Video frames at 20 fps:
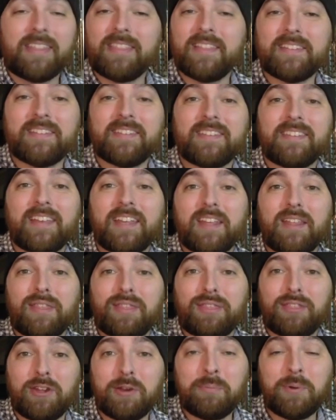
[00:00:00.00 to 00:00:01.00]
This is a
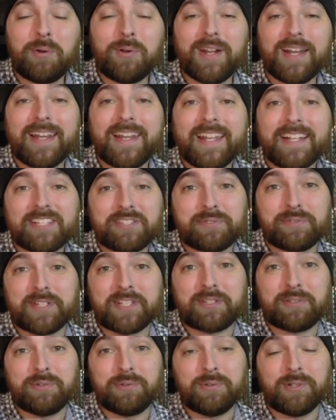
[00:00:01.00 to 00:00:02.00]
thermoelectric
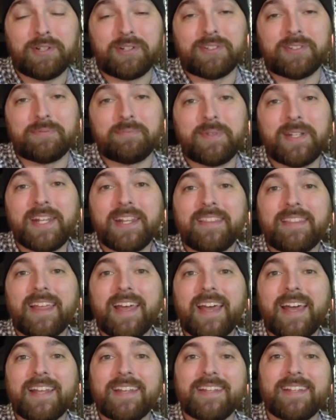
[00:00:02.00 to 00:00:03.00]
cooler, meaning
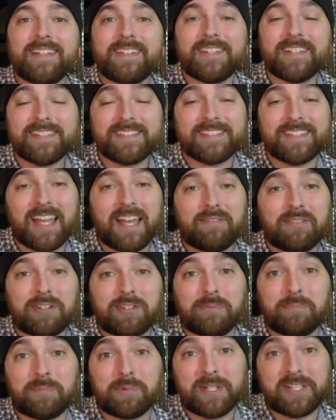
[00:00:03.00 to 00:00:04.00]
that it doesn't have a
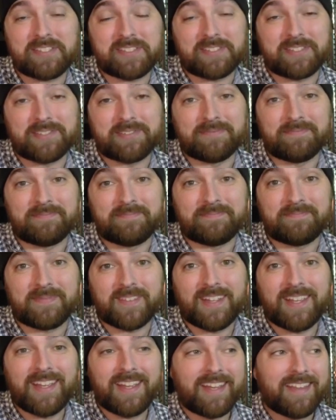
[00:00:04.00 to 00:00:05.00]
compressor.
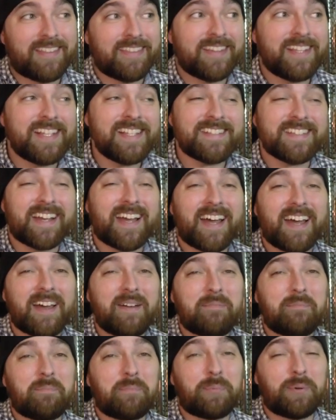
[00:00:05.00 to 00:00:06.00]
These
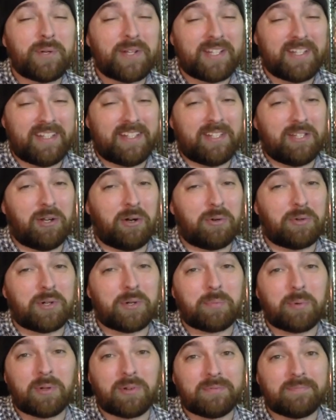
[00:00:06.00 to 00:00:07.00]
are pretty
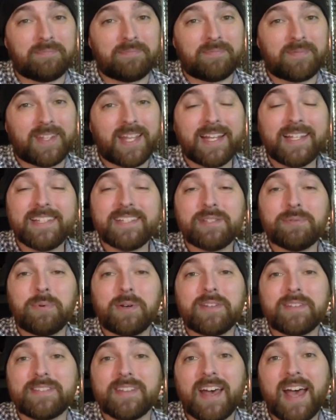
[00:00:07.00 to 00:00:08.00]
horrible. At least the
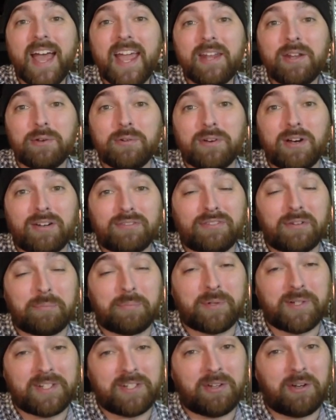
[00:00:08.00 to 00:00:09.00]
ones I know of are
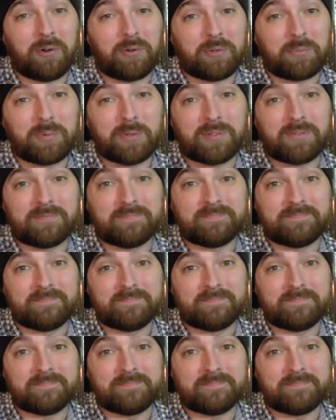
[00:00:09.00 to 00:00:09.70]
pretty horrible.